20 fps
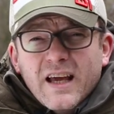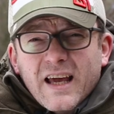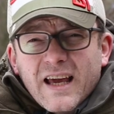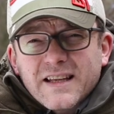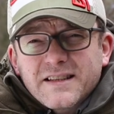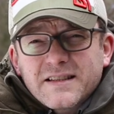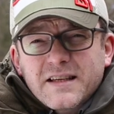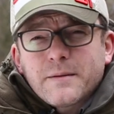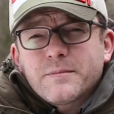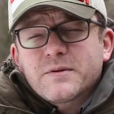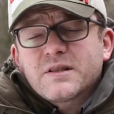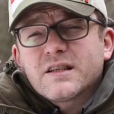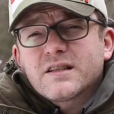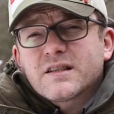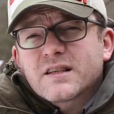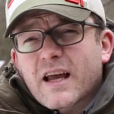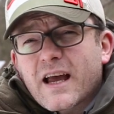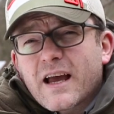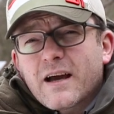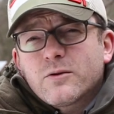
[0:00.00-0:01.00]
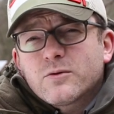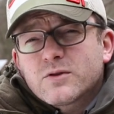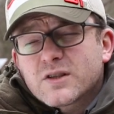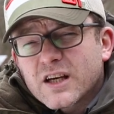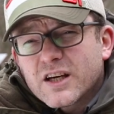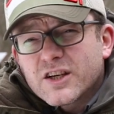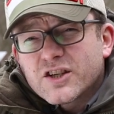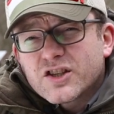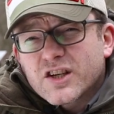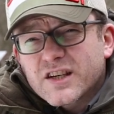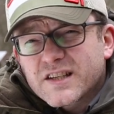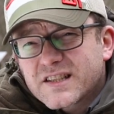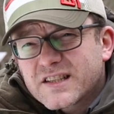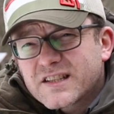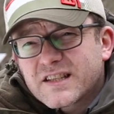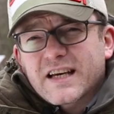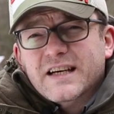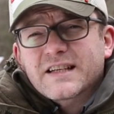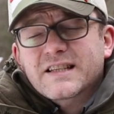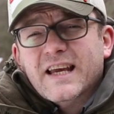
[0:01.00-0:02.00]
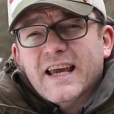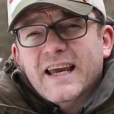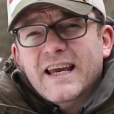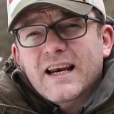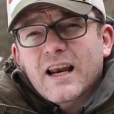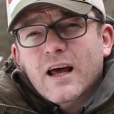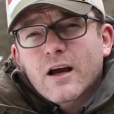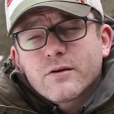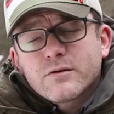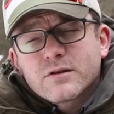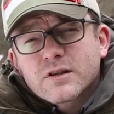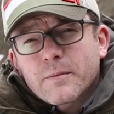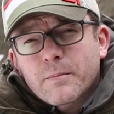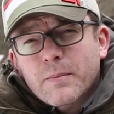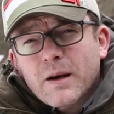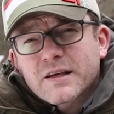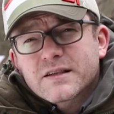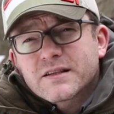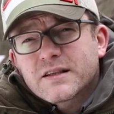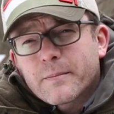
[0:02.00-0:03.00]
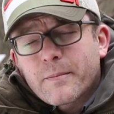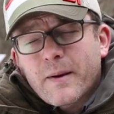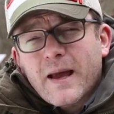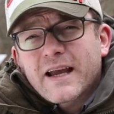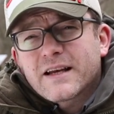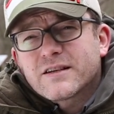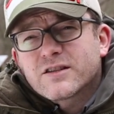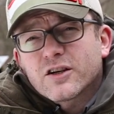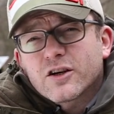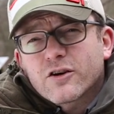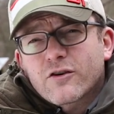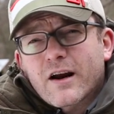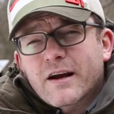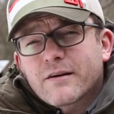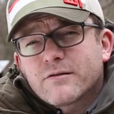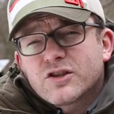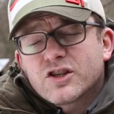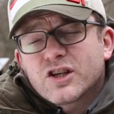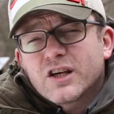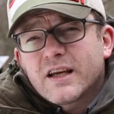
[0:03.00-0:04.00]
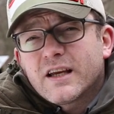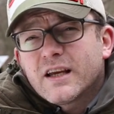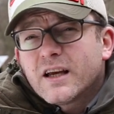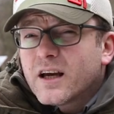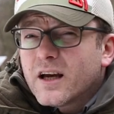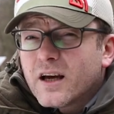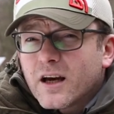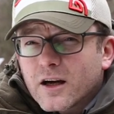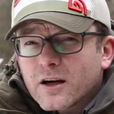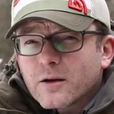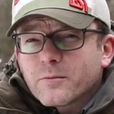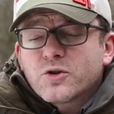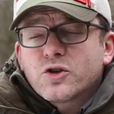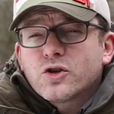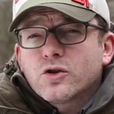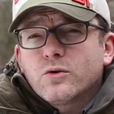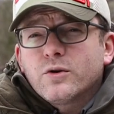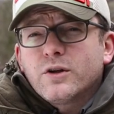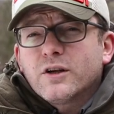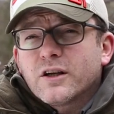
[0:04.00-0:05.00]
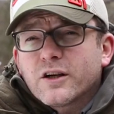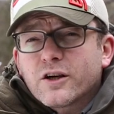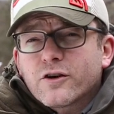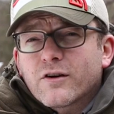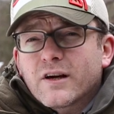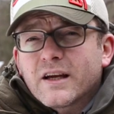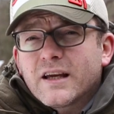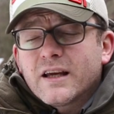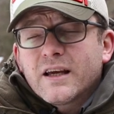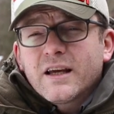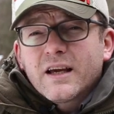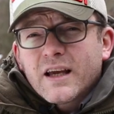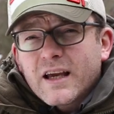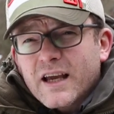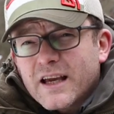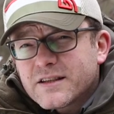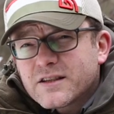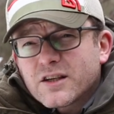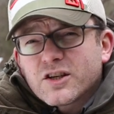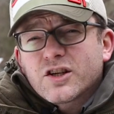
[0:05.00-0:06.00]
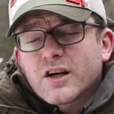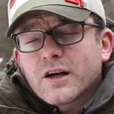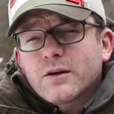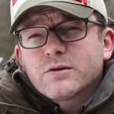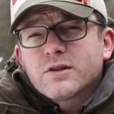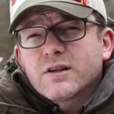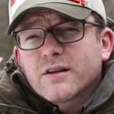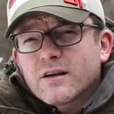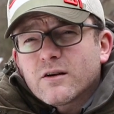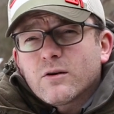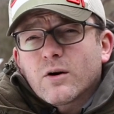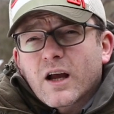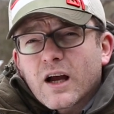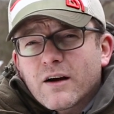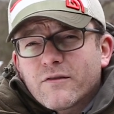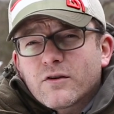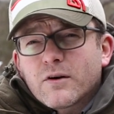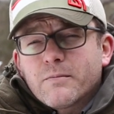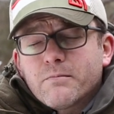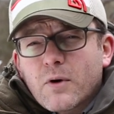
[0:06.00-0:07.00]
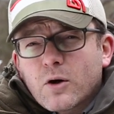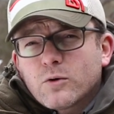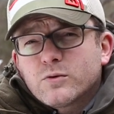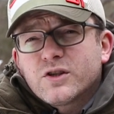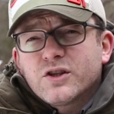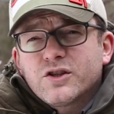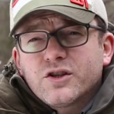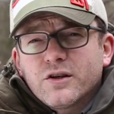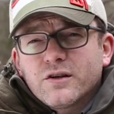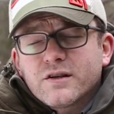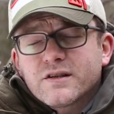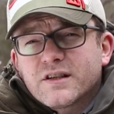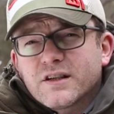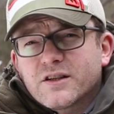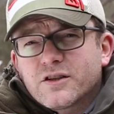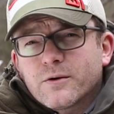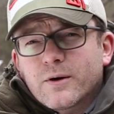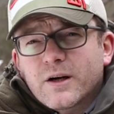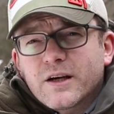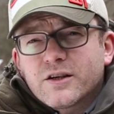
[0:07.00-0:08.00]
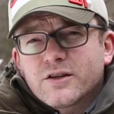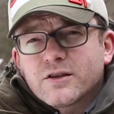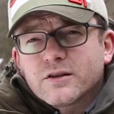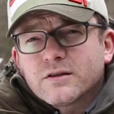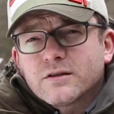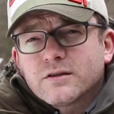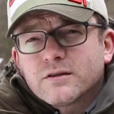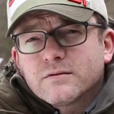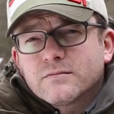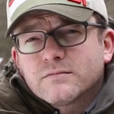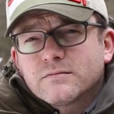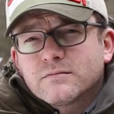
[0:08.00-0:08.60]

It tips the scales at just 6 kilos, plus the pegs and ground sheet, and I'm sure you'll agree, it's a shelter that will cover a multitude of situations.